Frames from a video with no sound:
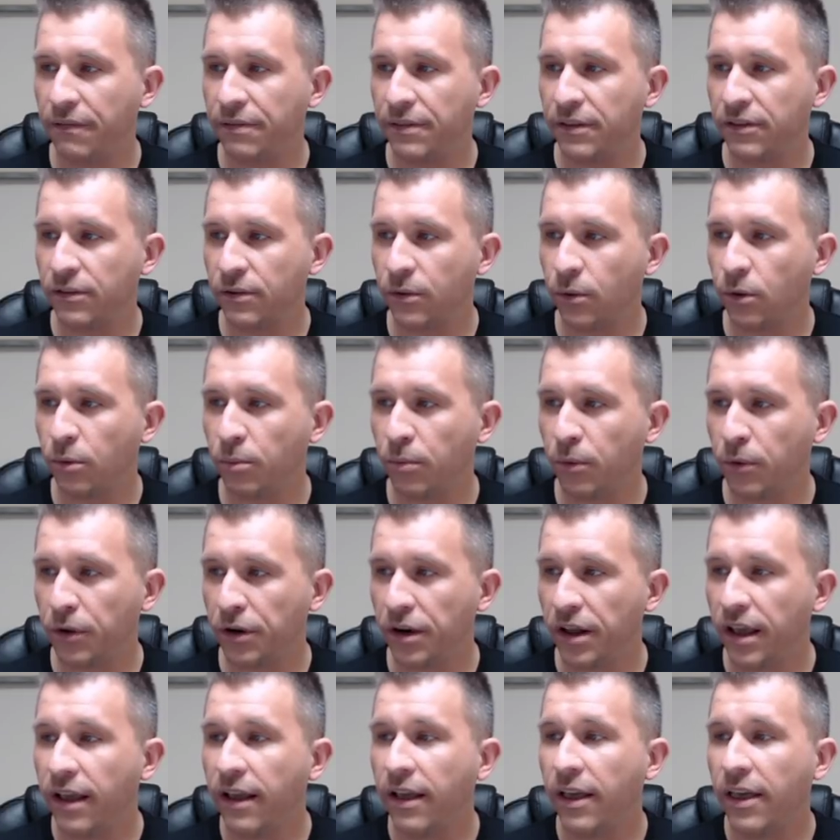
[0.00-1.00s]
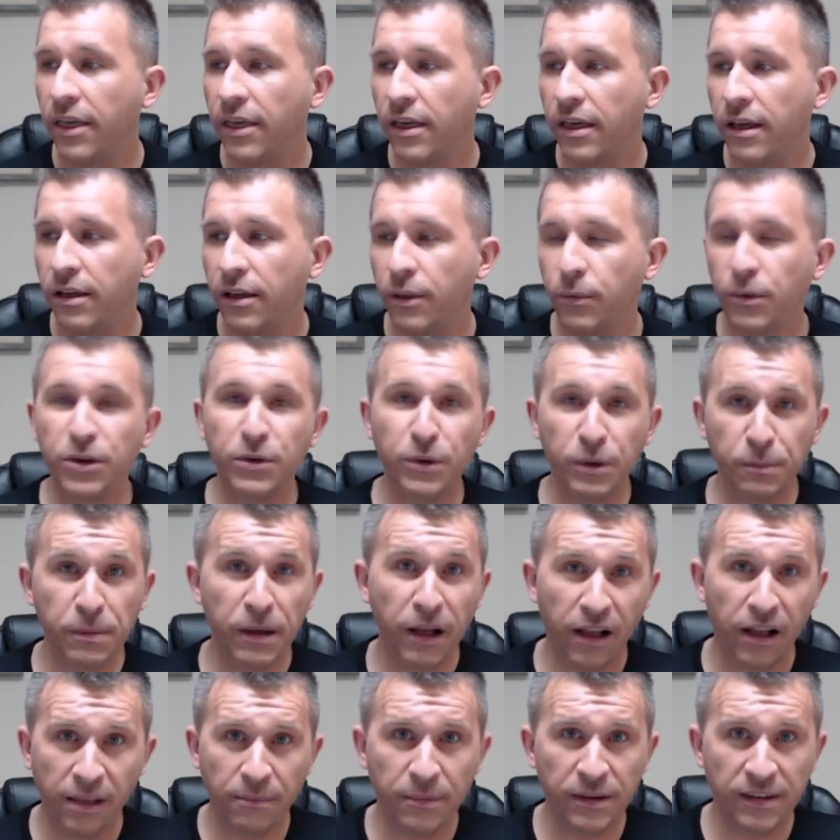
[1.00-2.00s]
the scoreboard, which would be
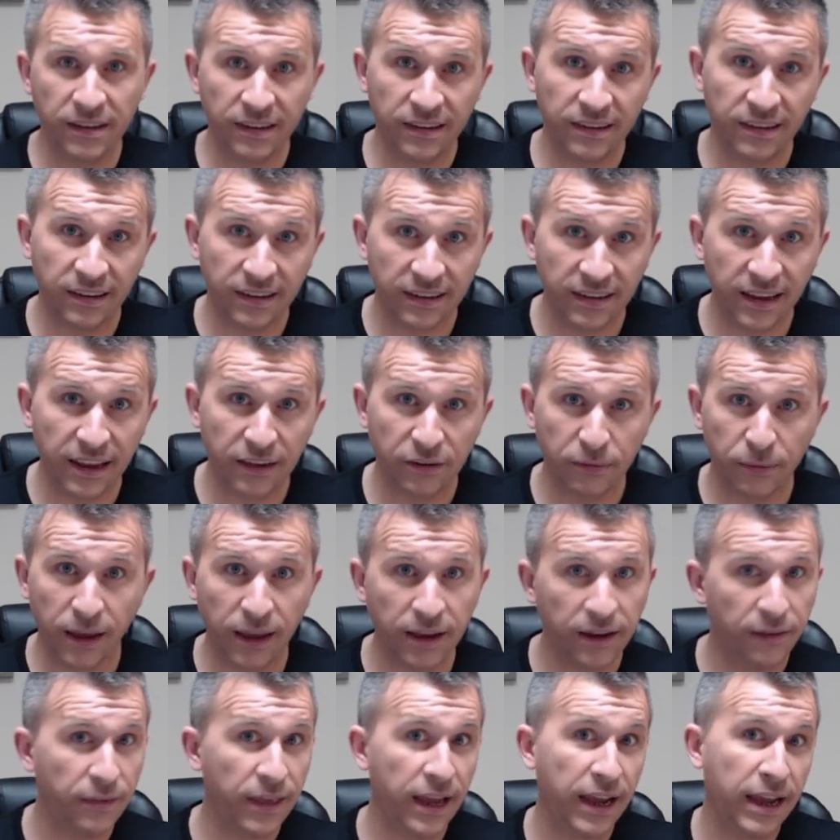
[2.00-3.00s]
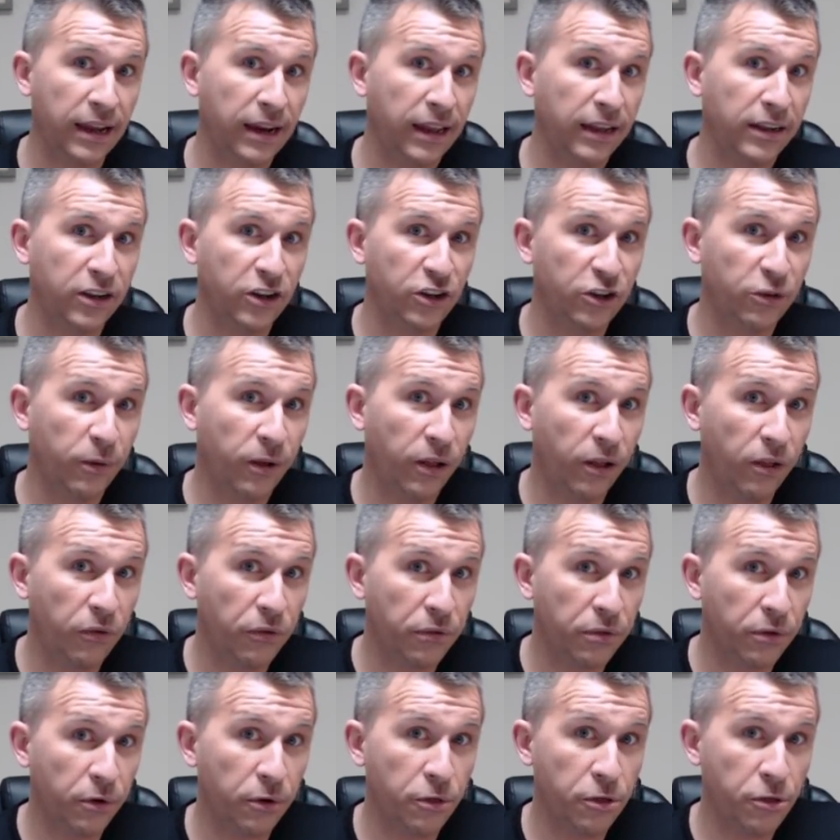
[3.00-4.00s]
almost a success, right? If they got like a
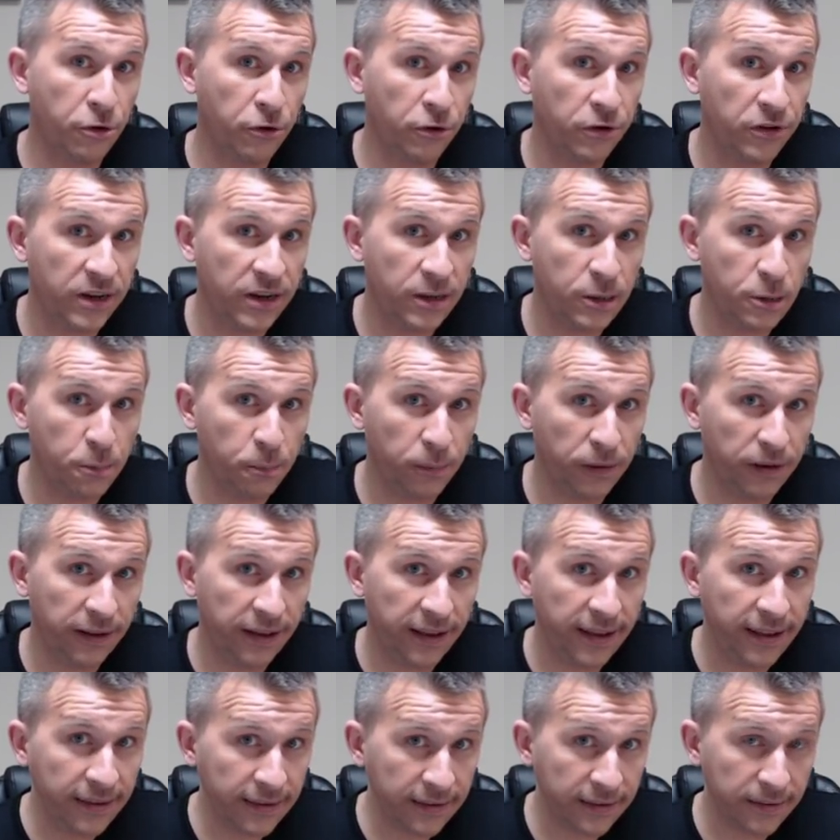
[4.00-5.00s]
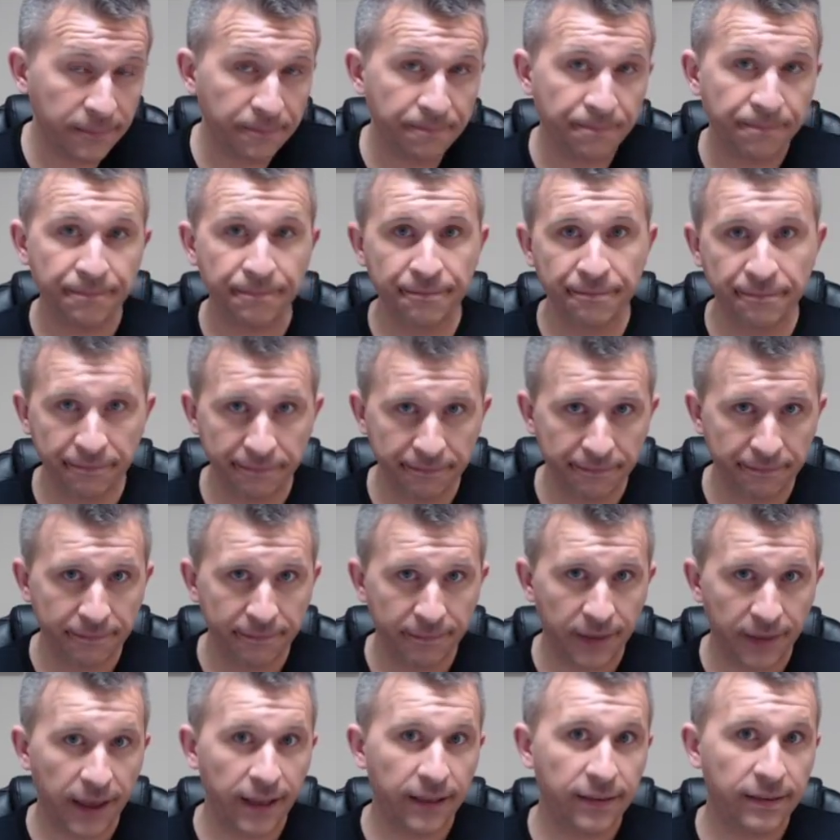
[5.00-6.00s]
12th or 13th place,
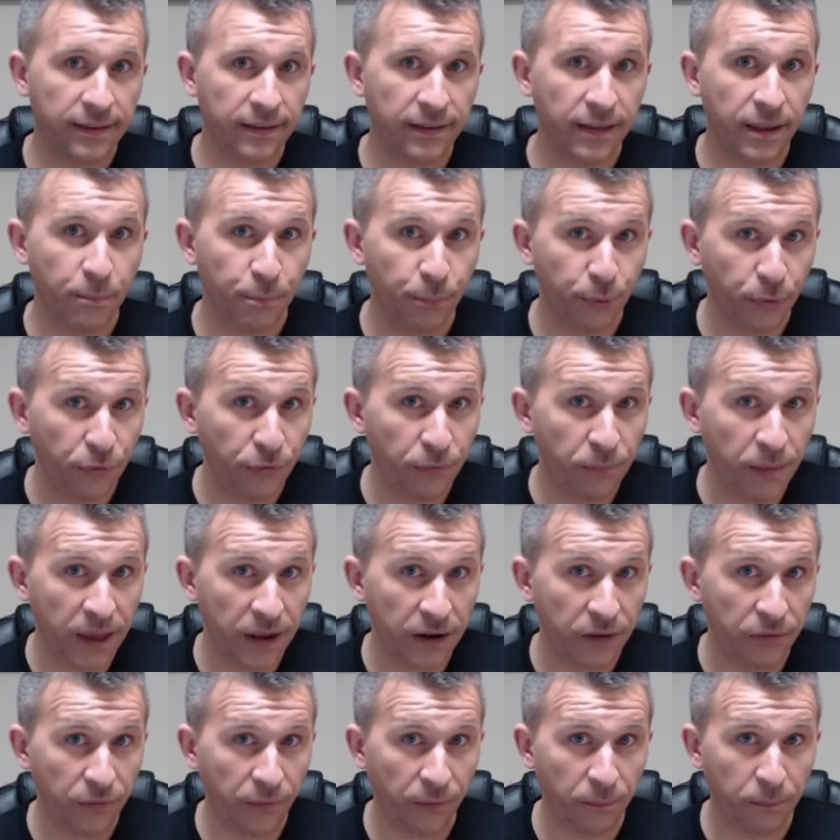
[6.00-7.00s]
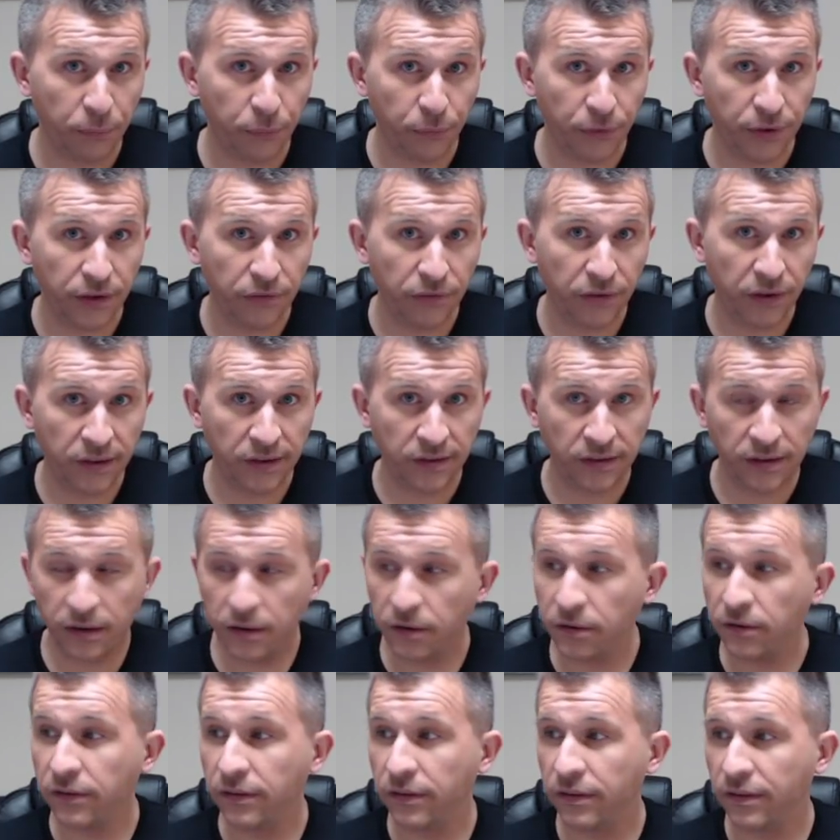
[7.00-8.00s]
it's an improvement from previous
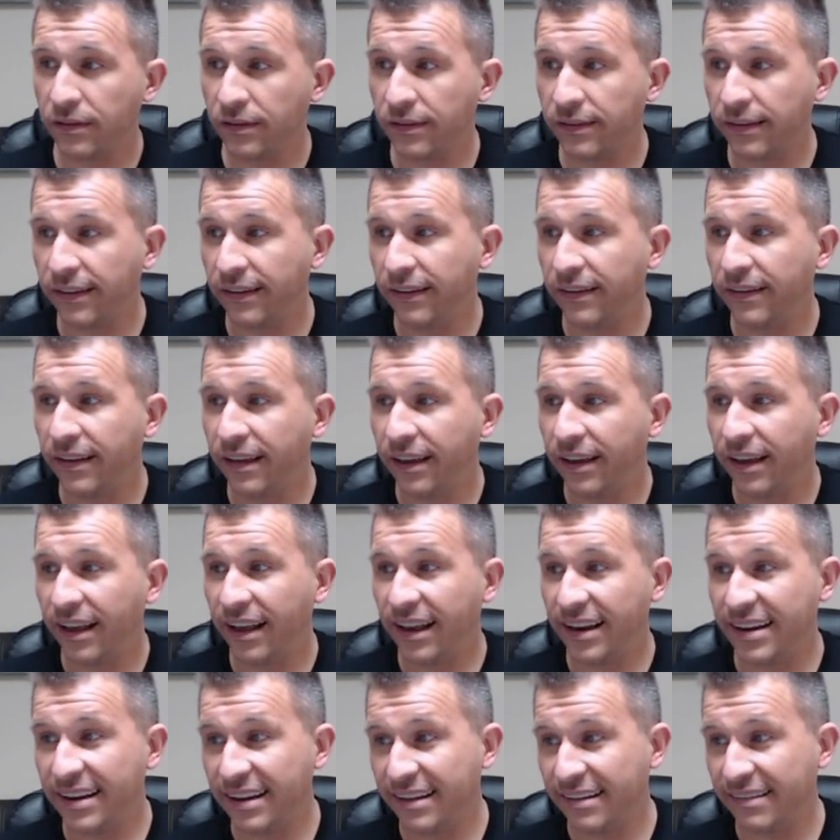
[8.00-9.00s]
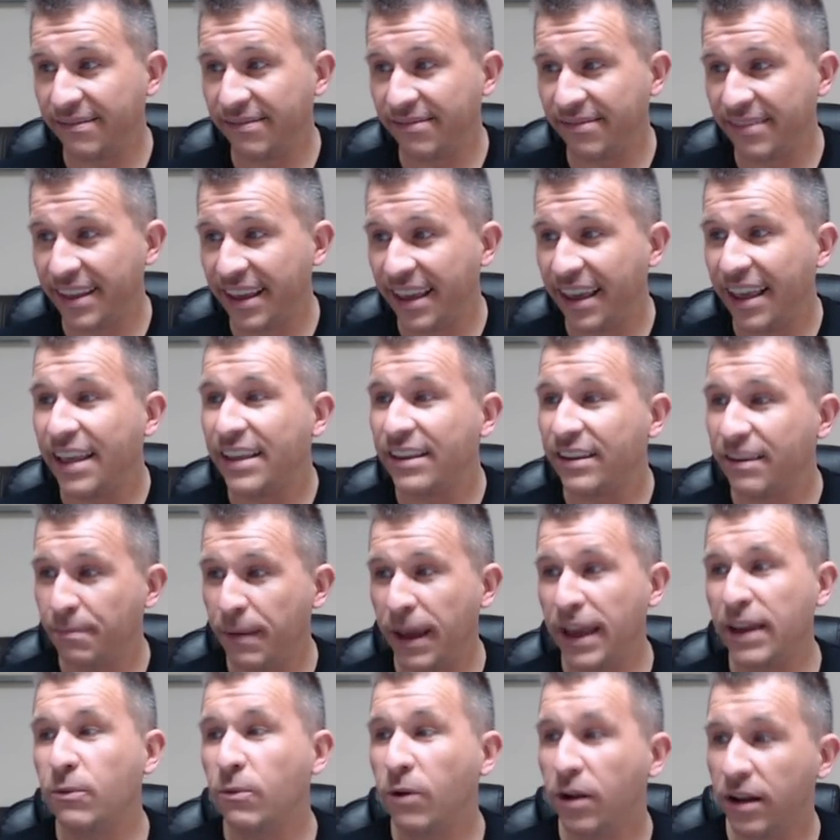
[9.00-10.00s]
years. So I know
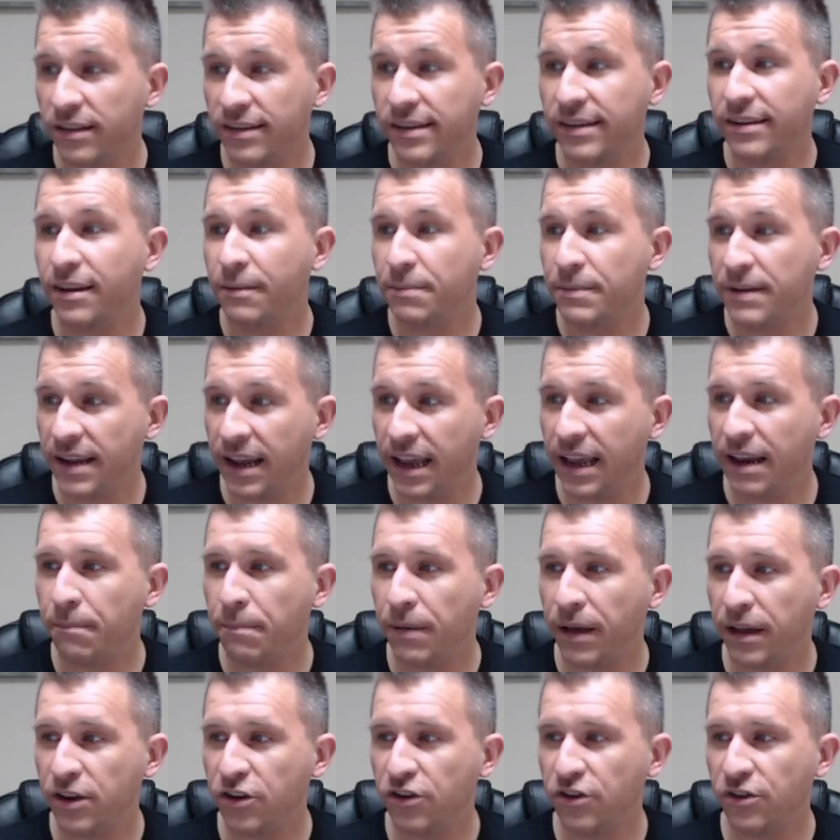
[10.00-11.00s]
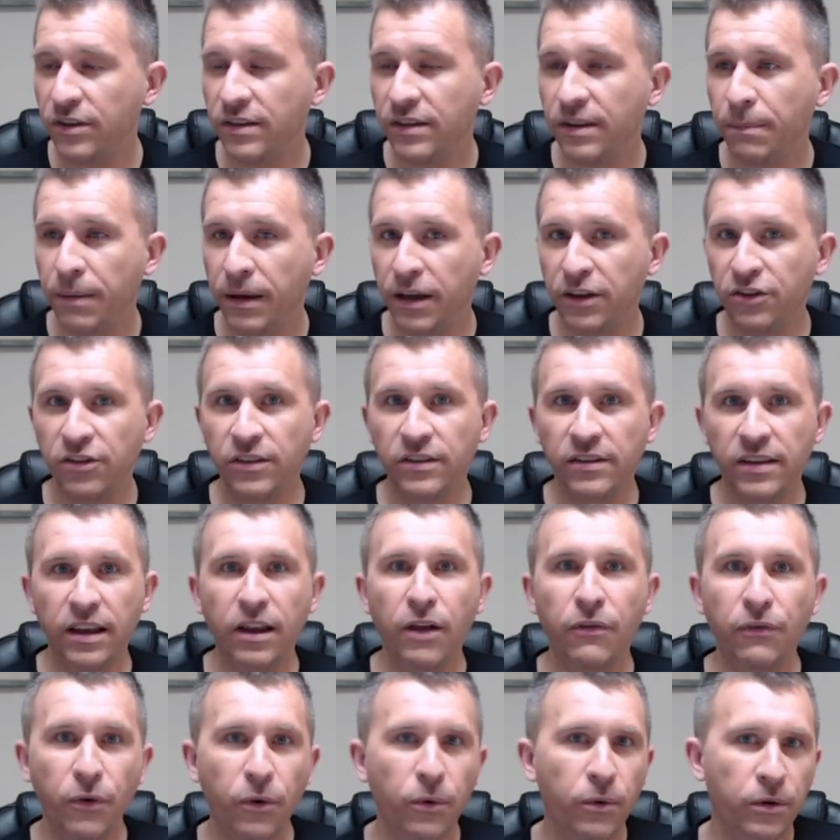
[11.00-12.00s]
Spain wants a top 10. Pachu is saying,
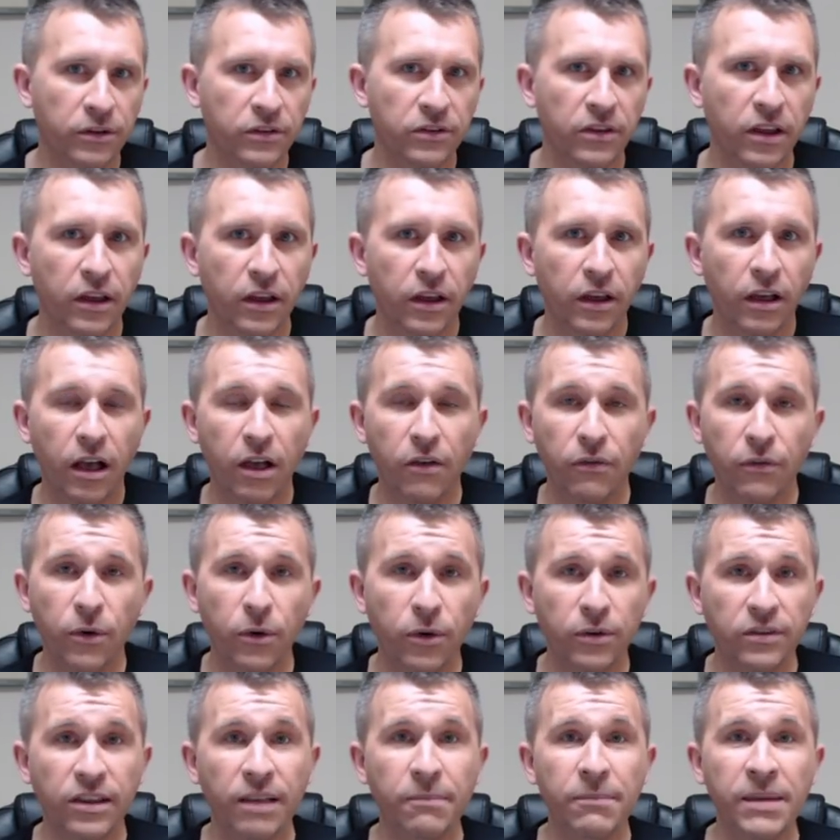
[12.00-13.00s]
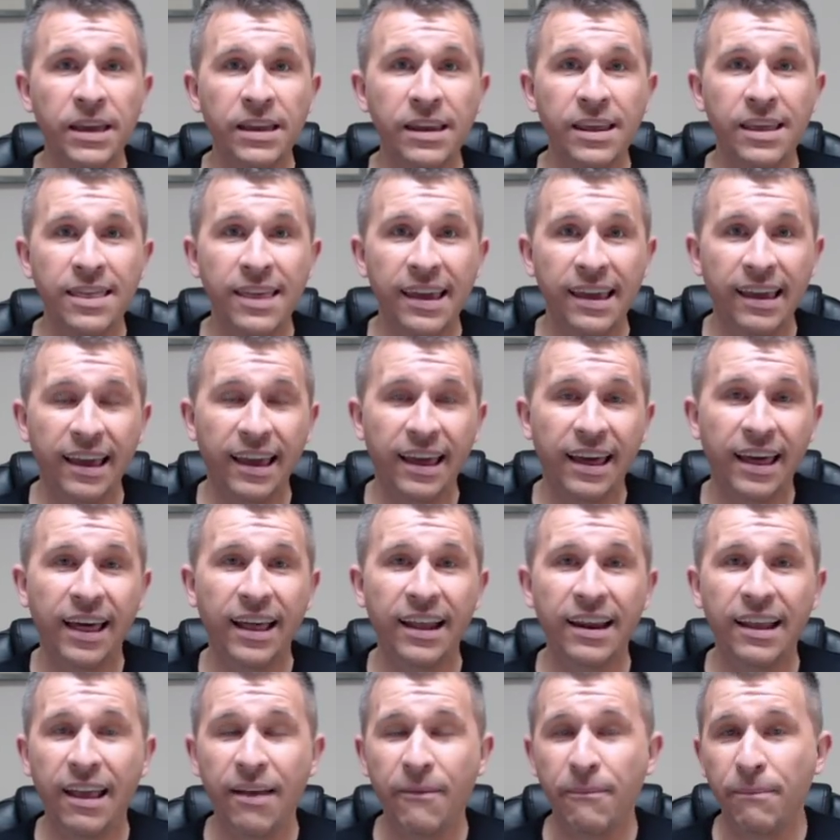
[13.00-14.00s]
of course. I mean, they
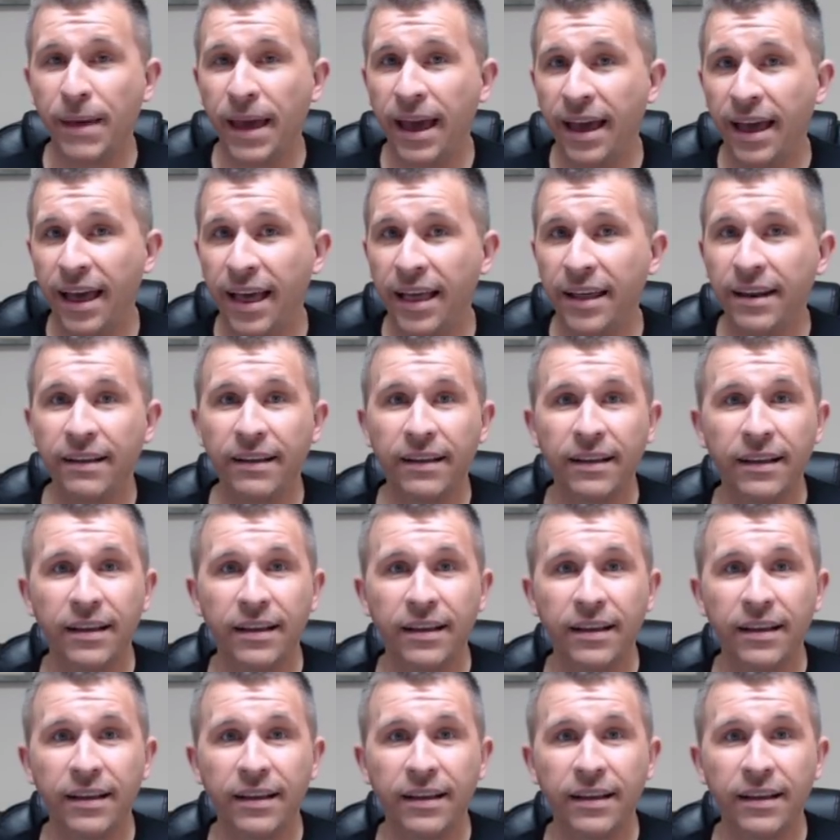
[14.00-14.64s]
had a bad